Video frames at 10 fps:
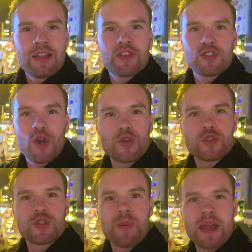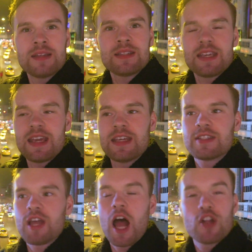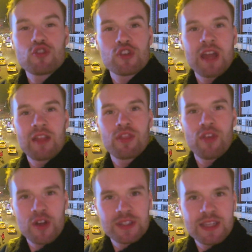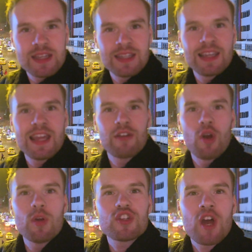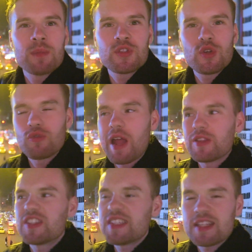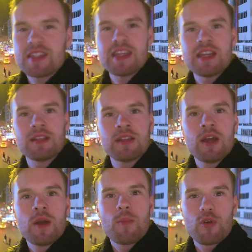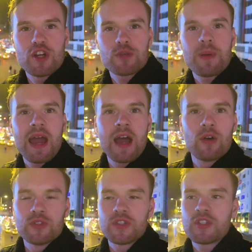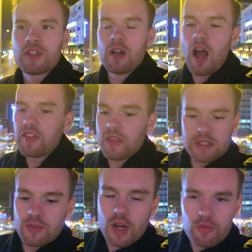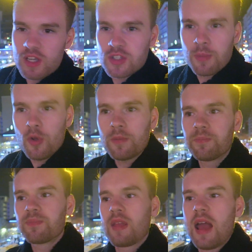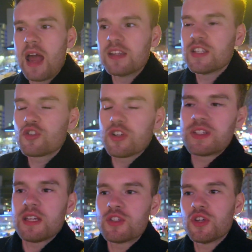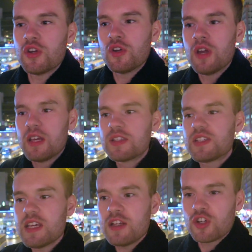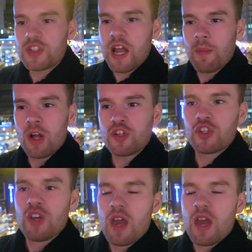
the total spend is 113 lira, which comes to around 16 British pounds. I think that's very reasonable, and it's interesting to see just how much